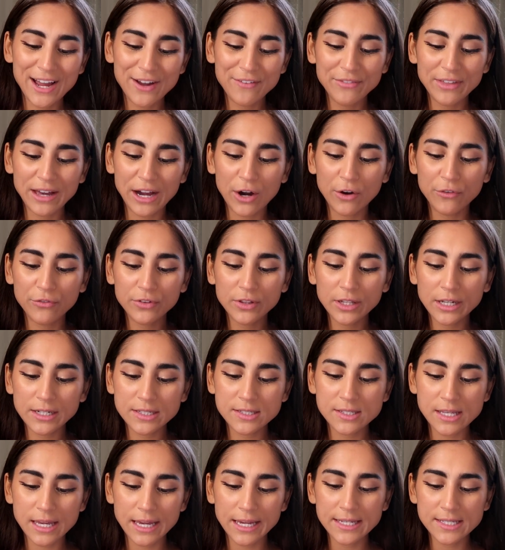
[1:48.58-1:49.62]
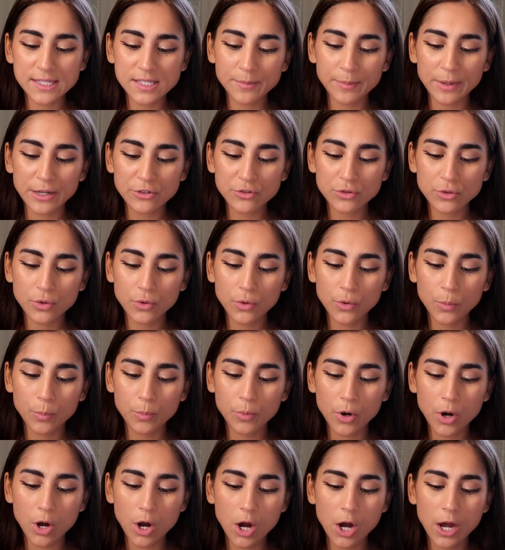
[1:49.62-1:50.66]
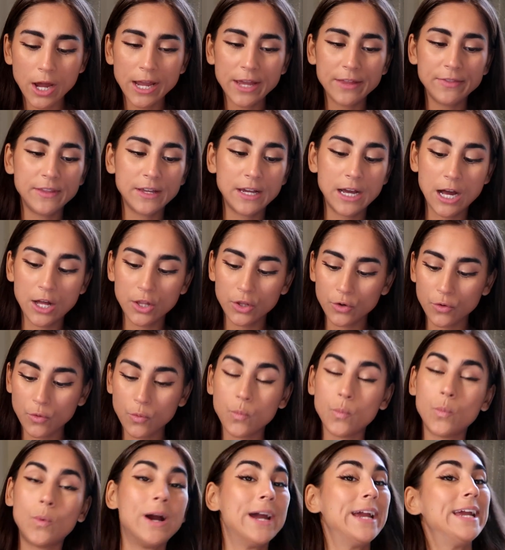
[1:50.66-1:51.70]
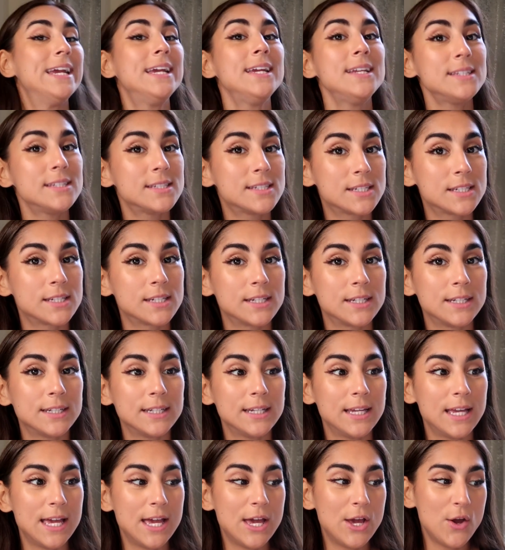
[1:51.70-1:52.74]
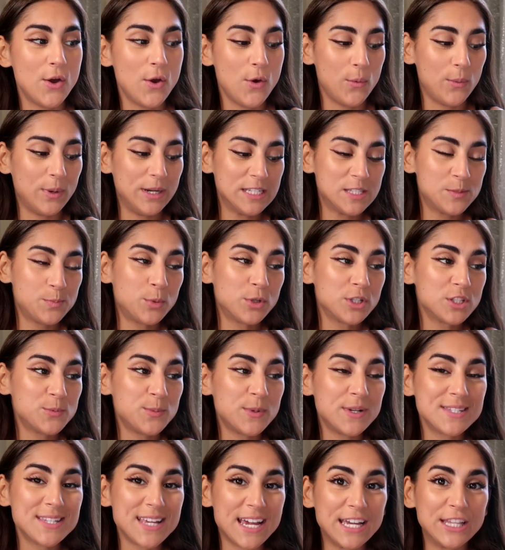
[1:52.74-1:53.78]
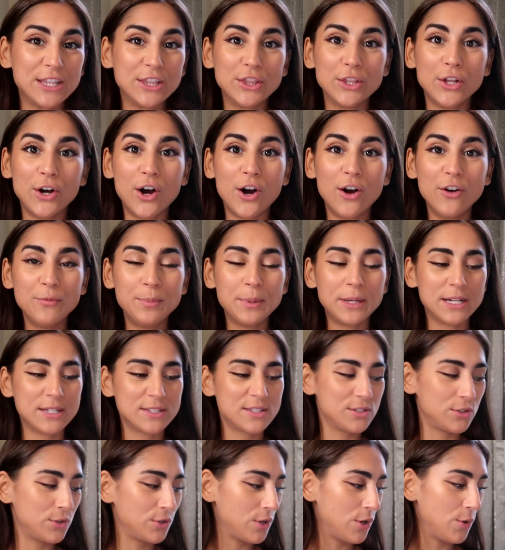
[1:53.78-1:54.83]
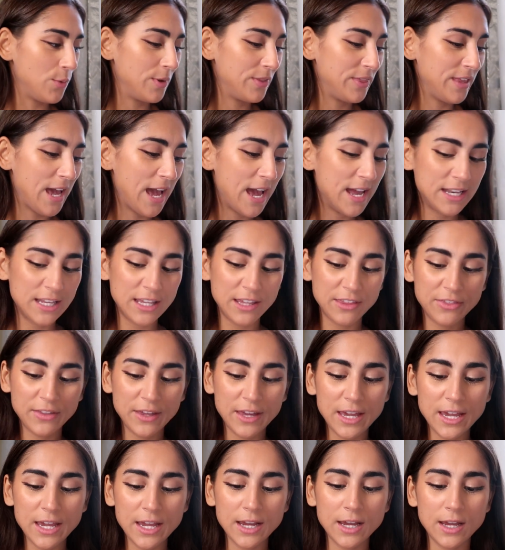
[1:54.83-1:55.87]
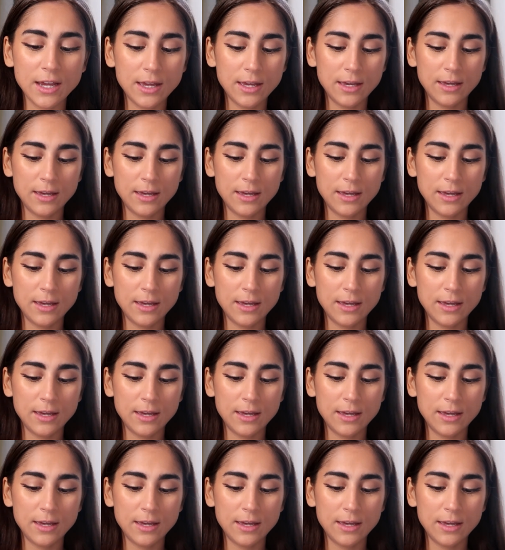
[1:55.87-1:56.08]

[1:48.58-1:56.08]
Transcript: I have the Lux asymmetrical bra in the color white. White sports bras I love because they'll go with anything.